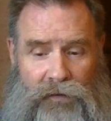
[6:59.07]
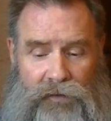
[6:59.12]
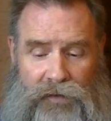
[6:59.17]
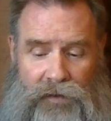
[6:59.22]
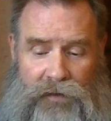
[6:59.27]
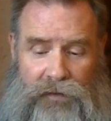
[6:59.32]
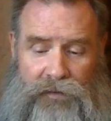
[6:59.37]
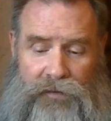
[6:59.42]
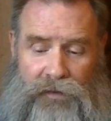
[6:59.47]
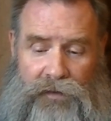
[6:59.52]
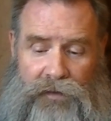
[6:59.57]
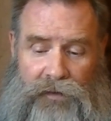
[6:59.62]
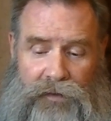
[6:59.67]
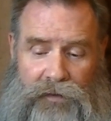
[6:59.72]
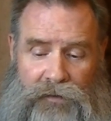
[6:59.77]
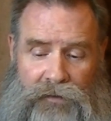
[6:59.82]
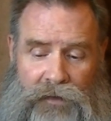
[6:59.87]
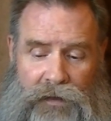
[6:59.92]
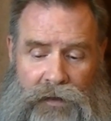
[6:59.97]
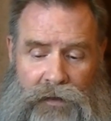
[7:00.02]

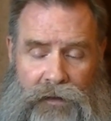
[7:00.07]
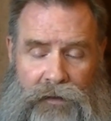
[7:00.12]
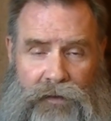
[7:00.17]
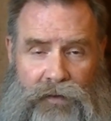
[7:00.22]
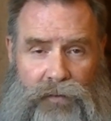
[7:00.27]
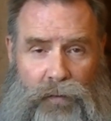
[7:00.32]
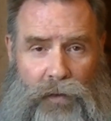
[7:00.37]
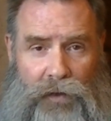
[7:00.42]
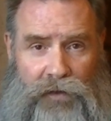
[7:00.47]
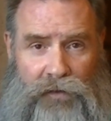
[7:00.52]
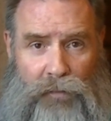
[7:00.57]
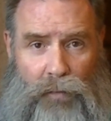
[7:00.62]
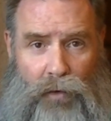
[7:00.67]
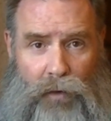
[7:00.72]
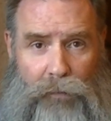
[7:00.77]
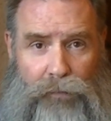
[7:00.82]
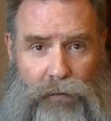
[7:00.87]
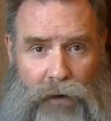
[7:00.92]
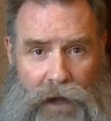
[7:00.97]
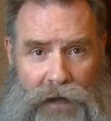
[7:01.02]
is this one is more
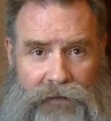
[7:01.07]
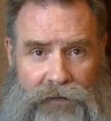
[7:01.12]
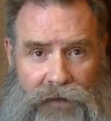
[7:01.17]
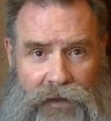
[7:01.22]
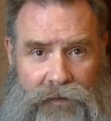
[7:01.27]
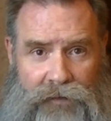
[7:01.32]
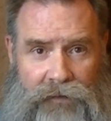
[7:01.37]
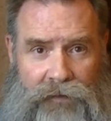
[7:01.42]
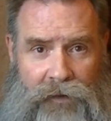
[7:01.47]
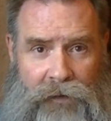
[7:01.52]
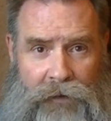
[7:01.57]
processed.